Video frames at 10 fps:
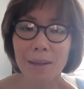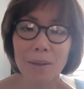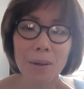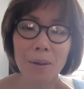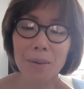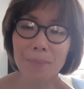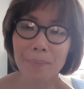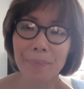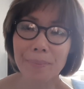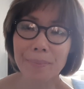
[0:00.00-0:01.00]
You know,
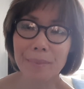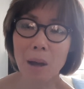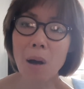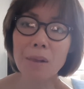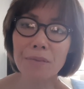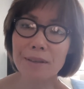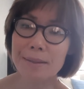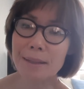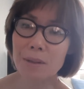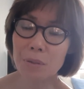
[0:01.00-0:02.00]
all of
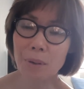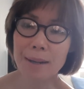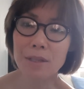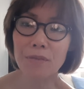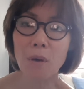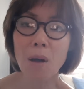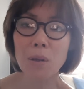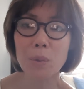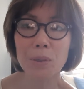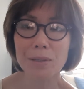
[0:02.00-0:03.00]
us are Christ
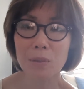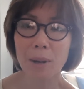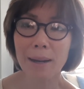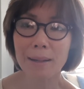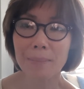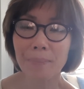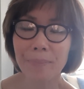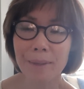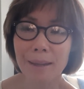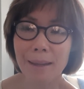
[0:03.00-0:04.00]
followers, right?
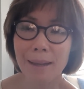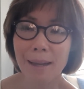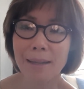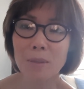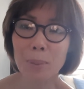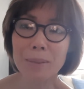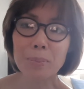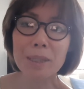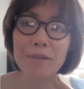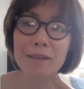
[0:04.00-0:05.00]
And the
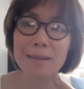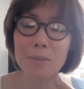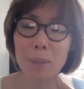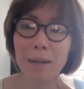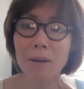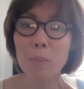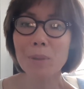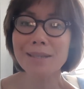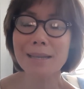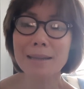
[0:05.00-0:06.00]
previous
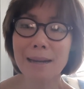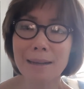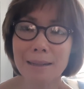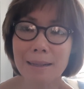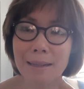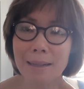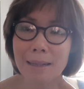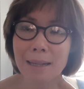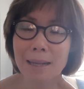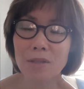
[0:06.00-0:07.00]
parables say that
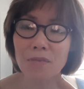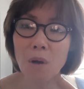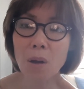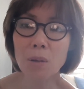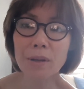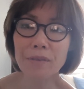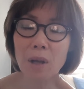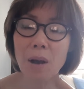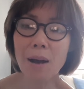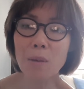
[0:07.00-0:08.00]
as followers of
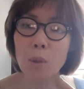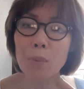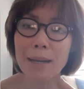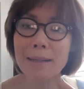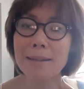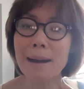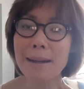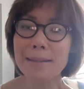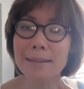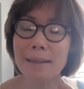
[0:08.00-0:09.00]
God, we
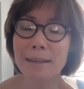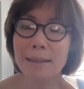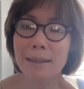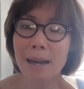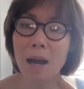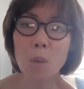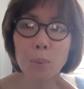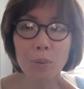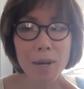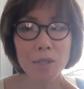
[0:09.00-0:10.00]
recognize how
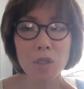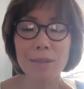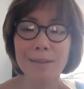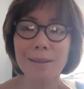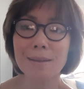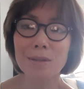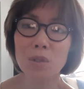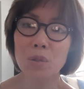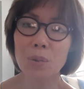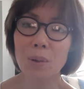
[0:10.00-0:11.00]
precious are this
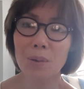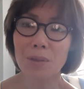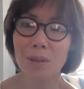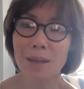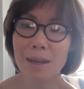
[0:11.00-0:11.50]
truth.